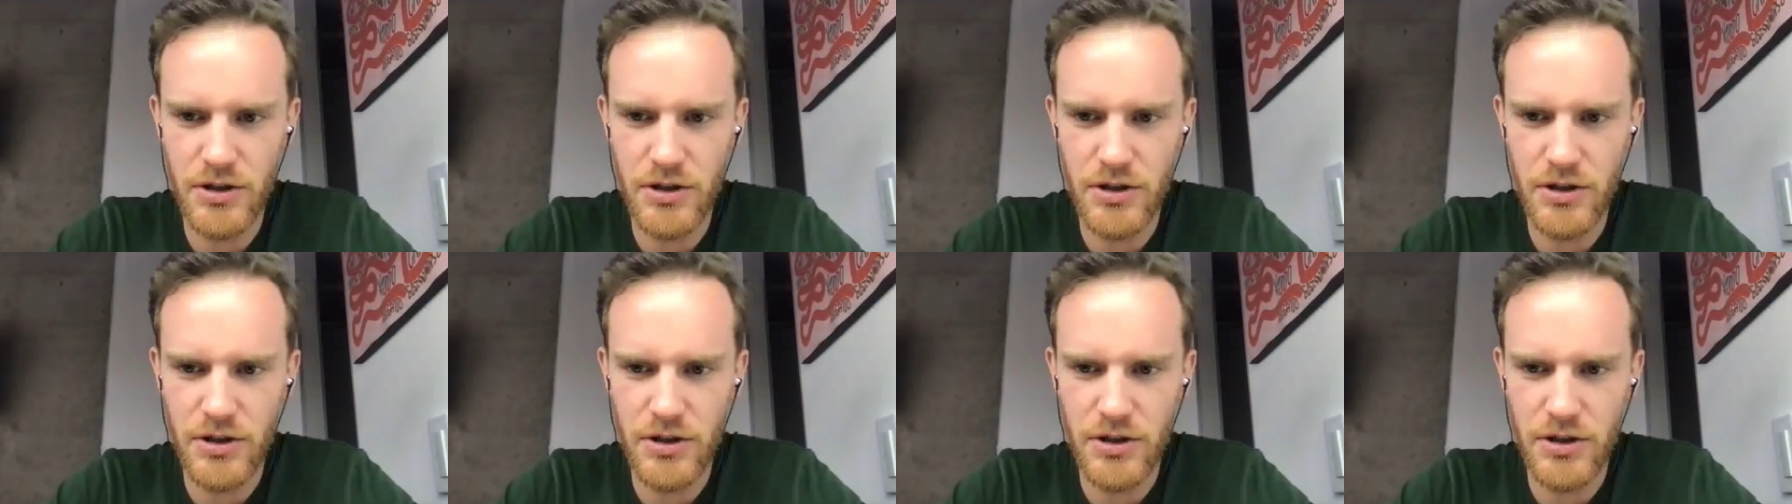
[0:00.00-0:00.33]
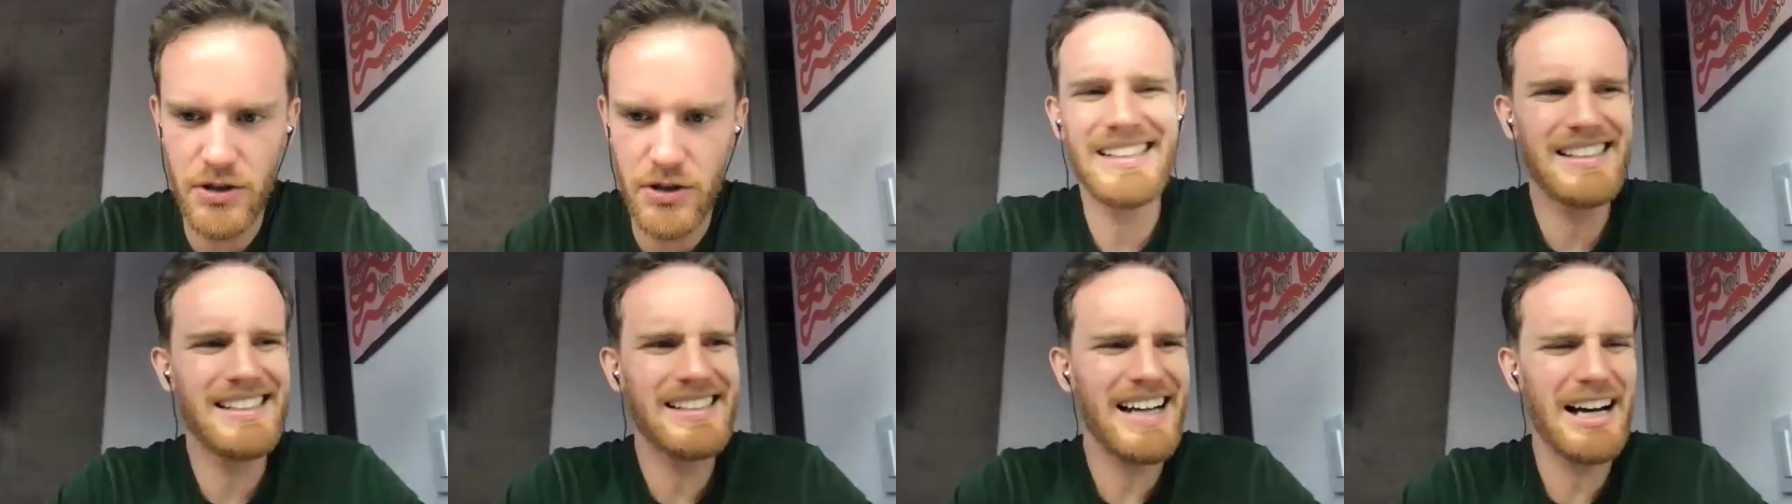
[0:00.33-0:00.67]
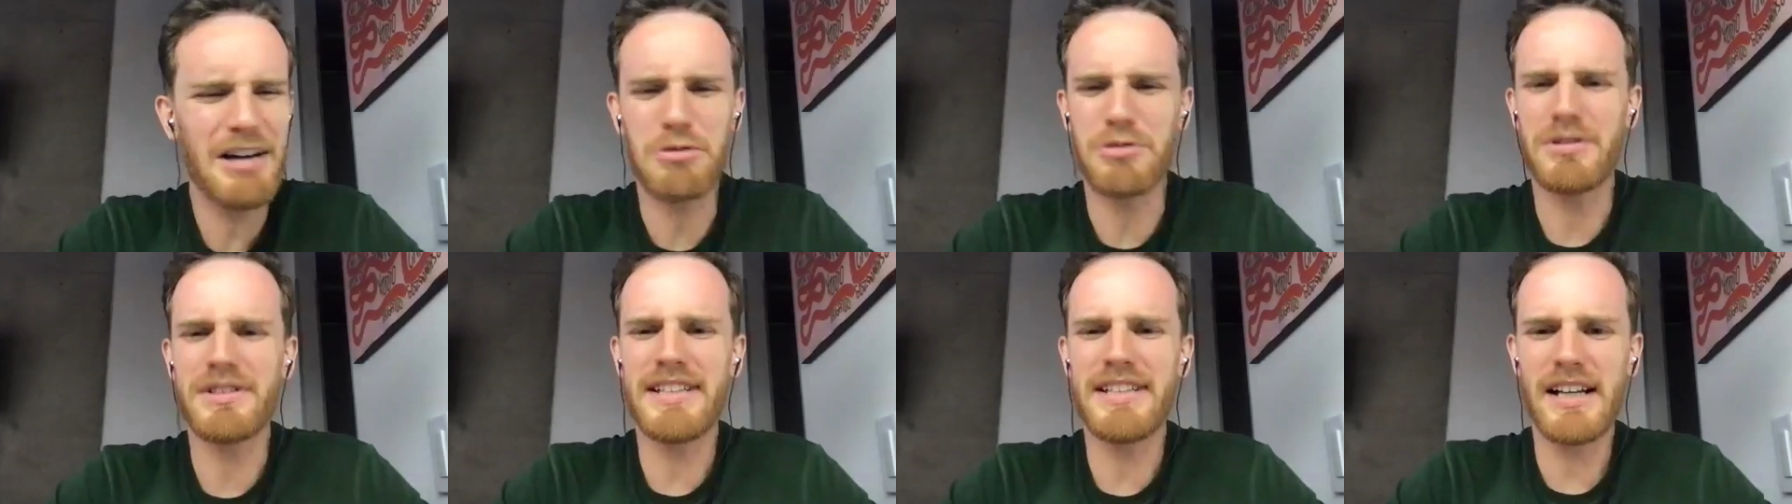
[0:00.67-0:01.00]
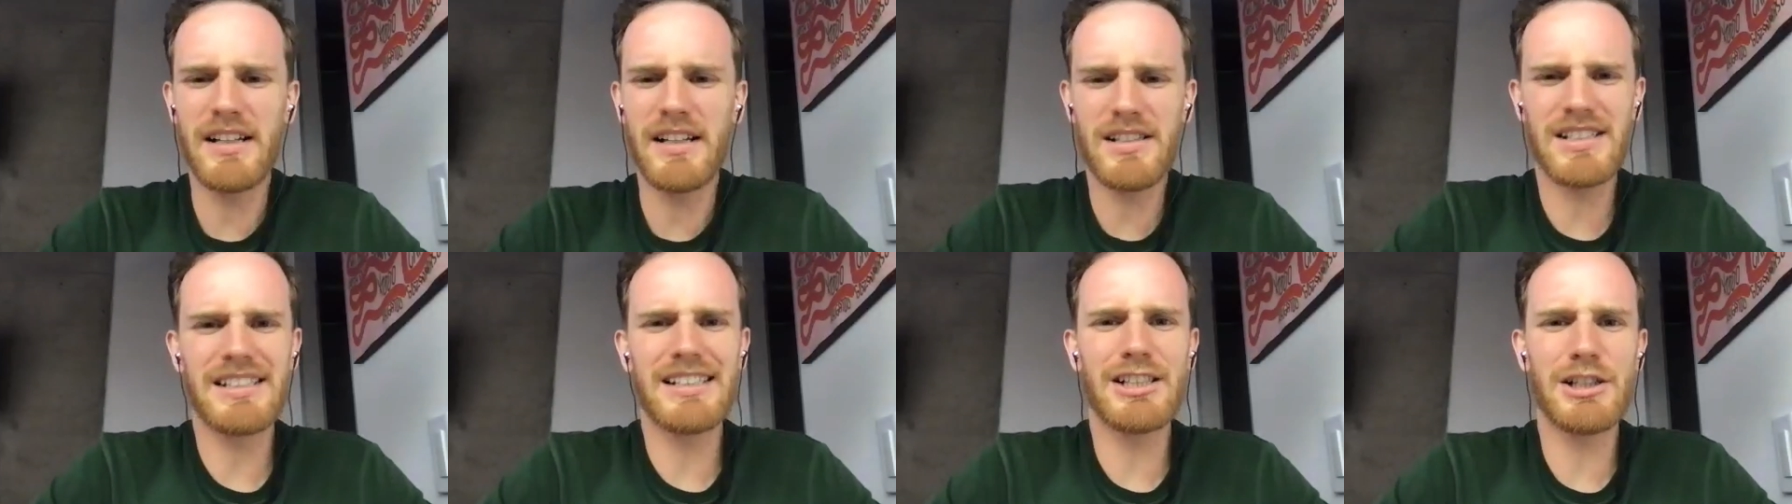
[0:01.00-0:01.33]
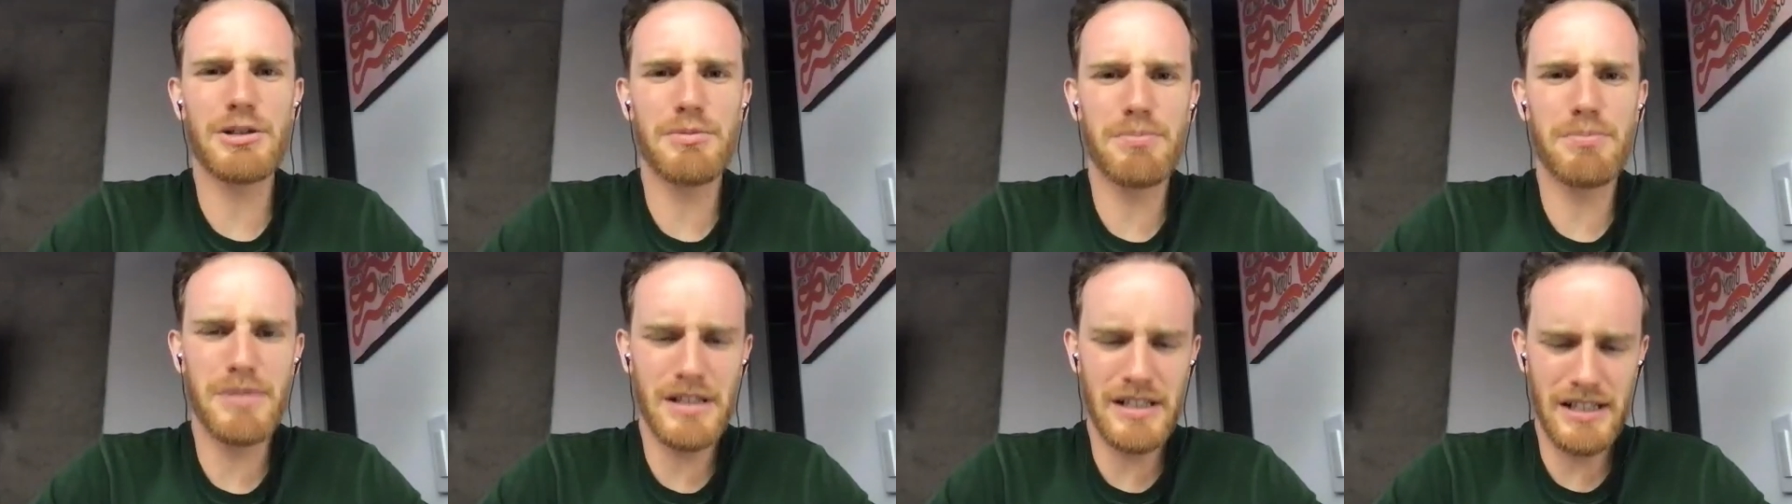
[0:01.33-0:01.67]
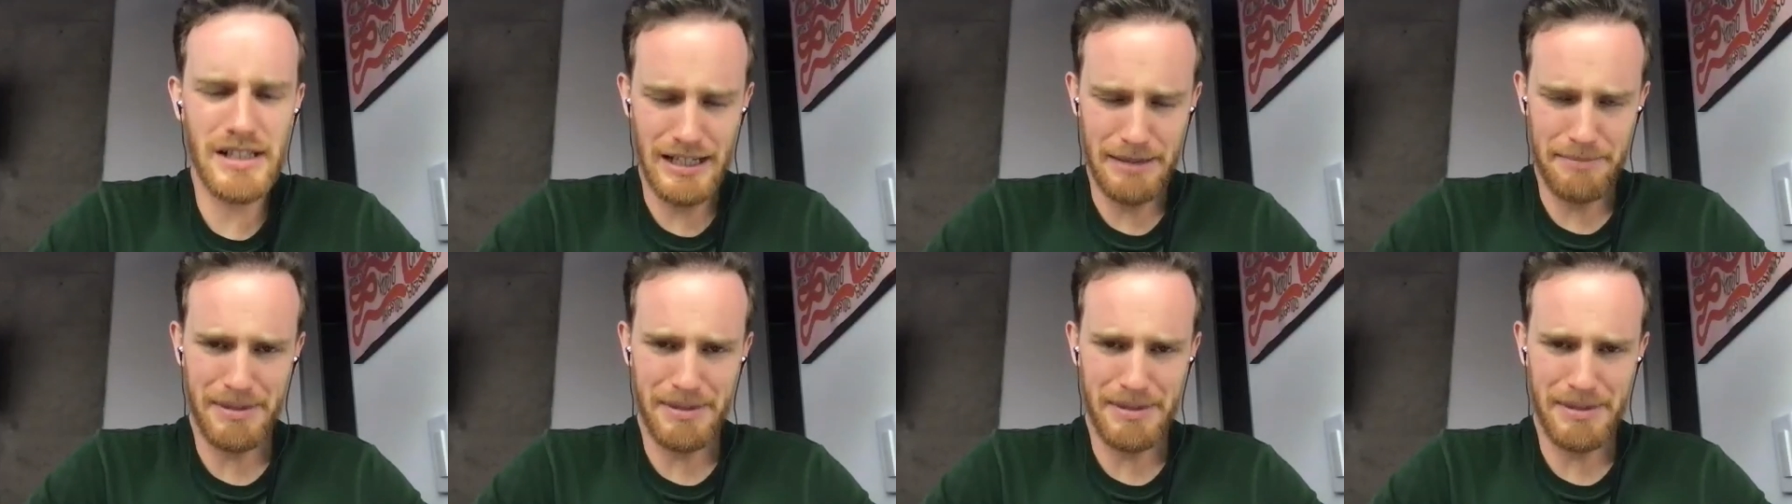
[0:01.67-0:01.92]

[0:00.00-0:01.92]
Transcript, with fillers: Uh, I don't know, tell us a little bit,